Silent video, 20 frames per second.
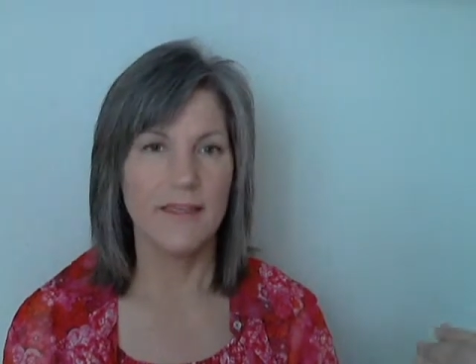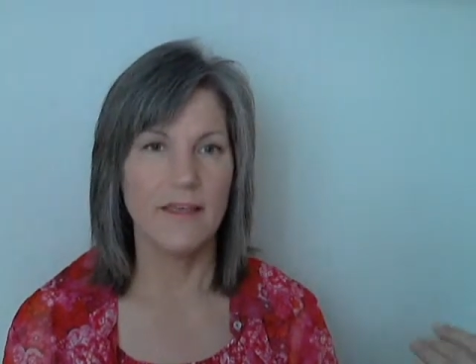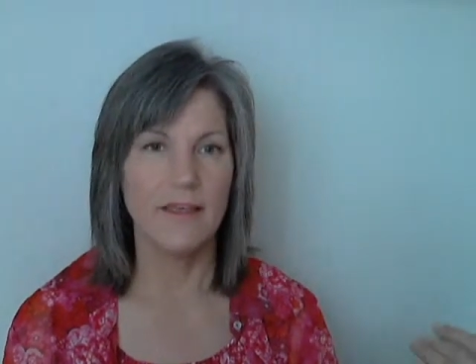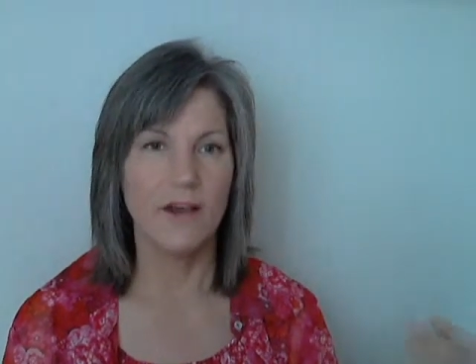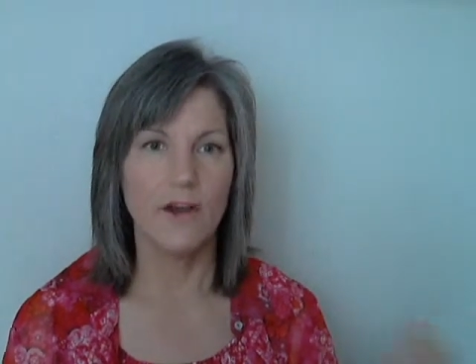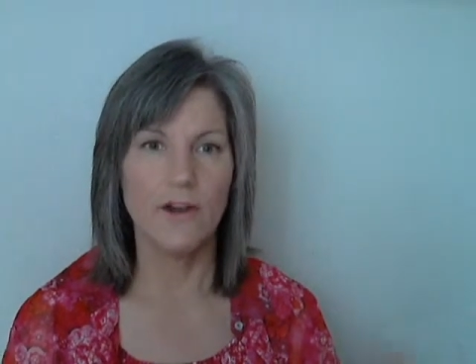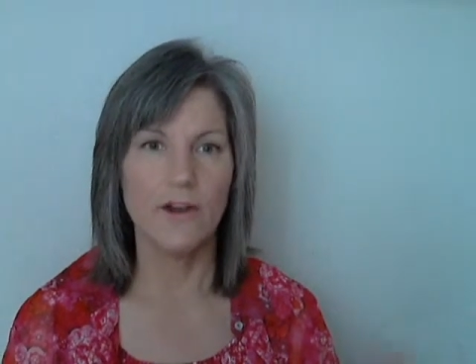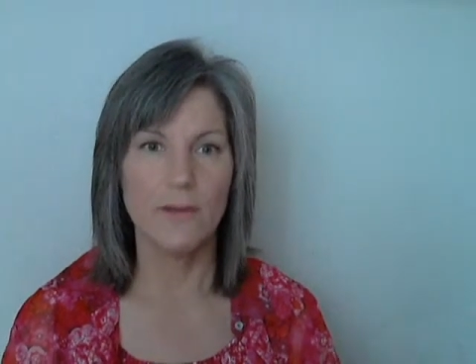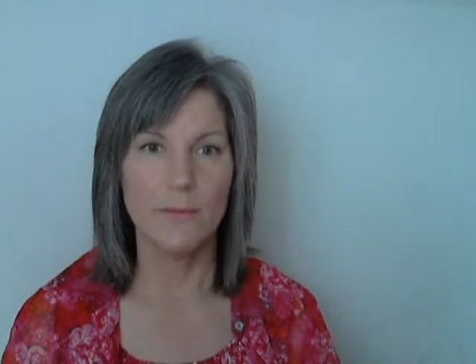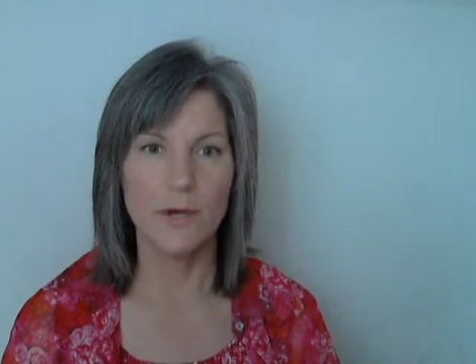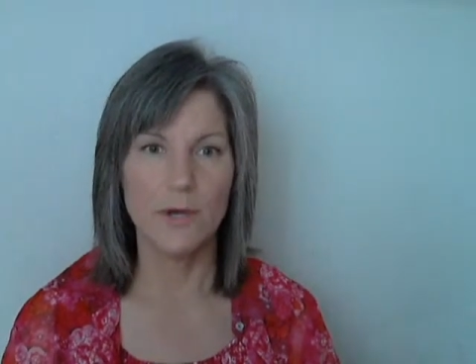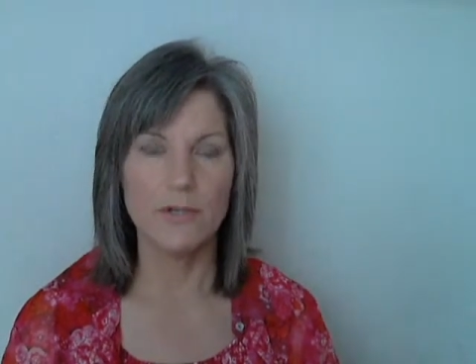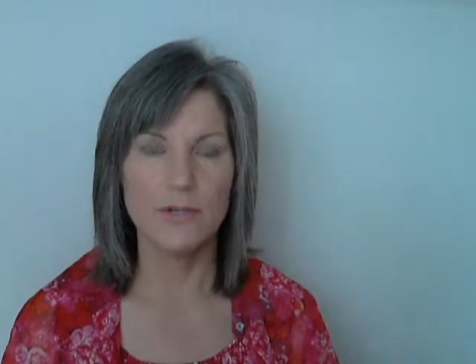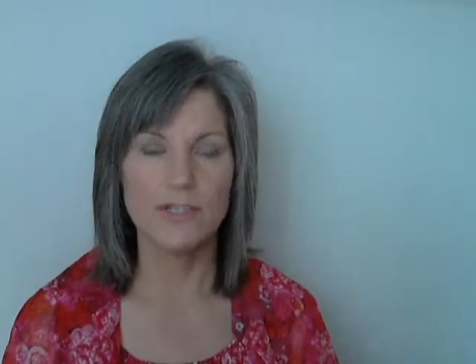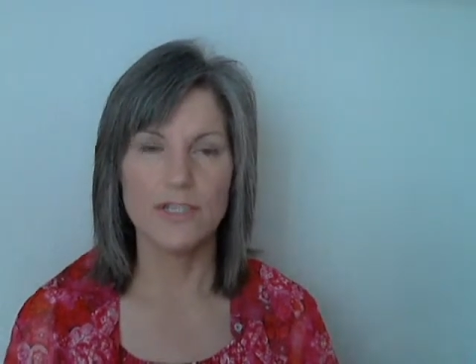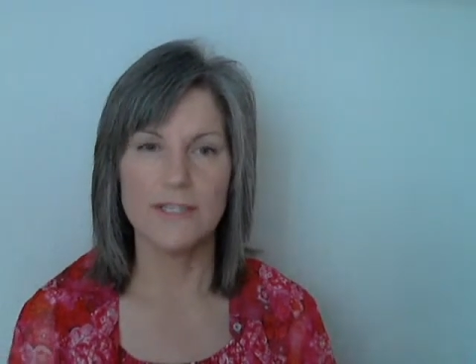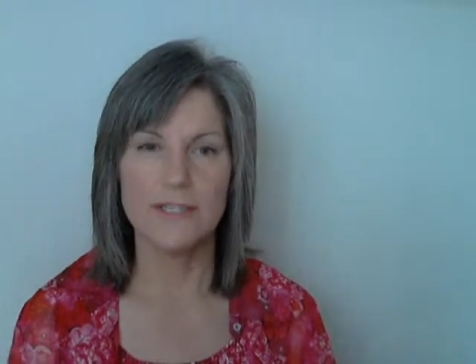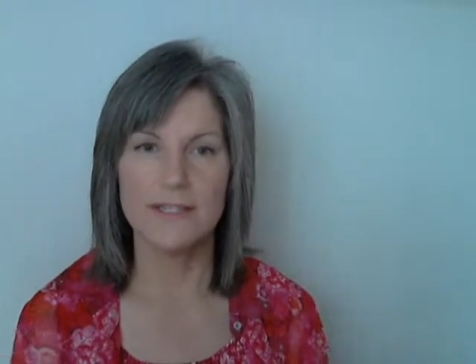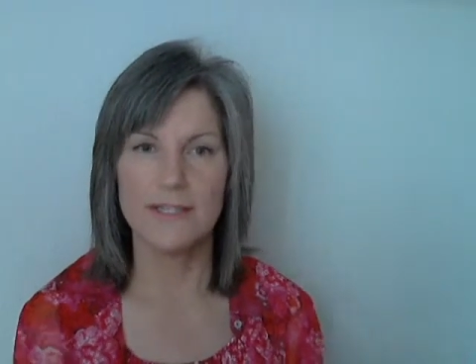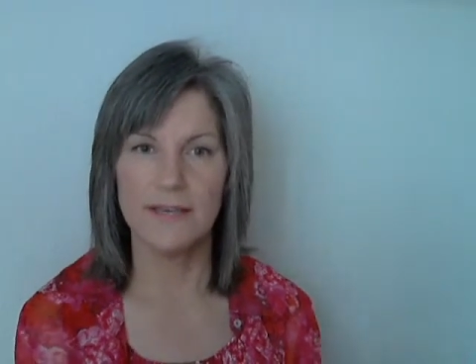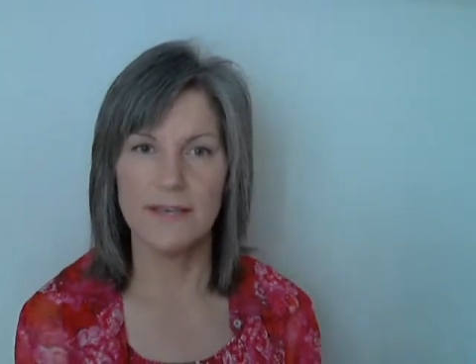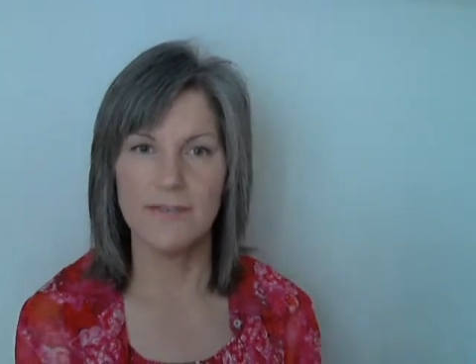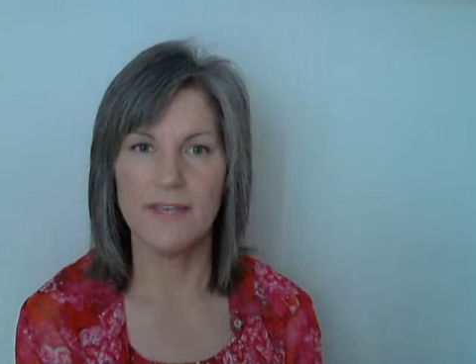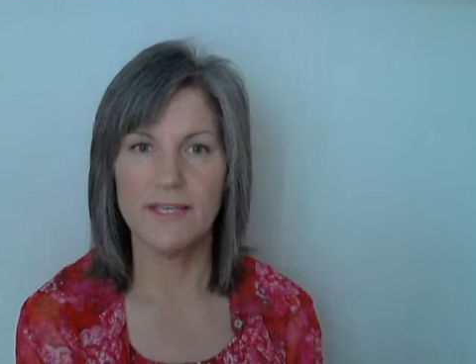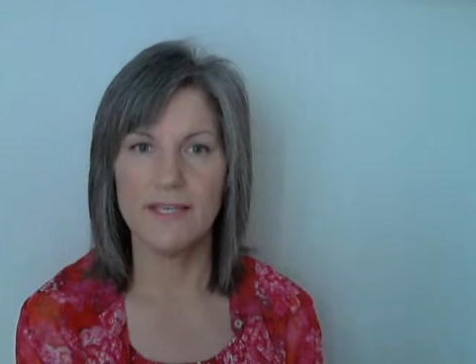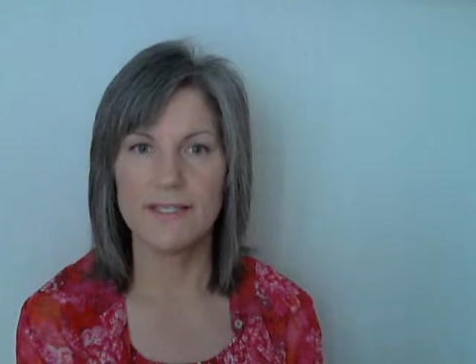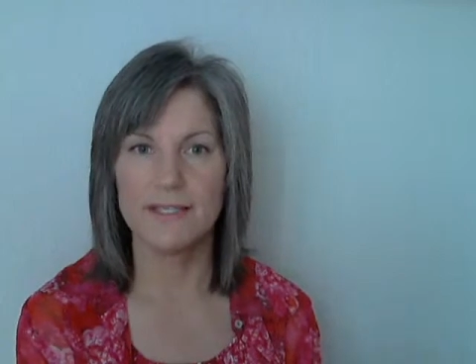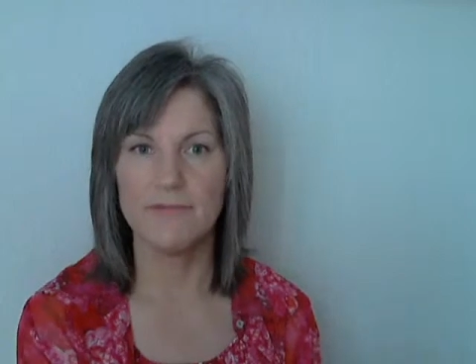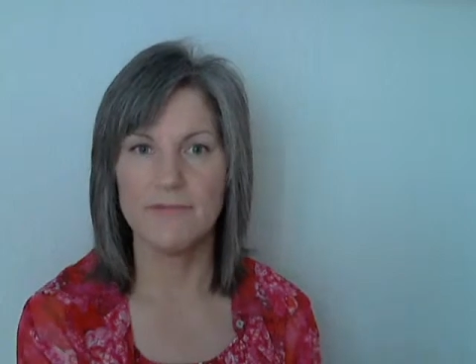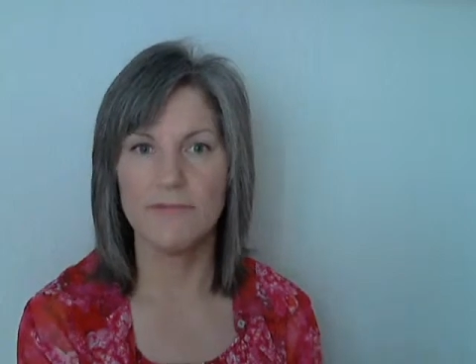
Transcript: Our emotion is giving us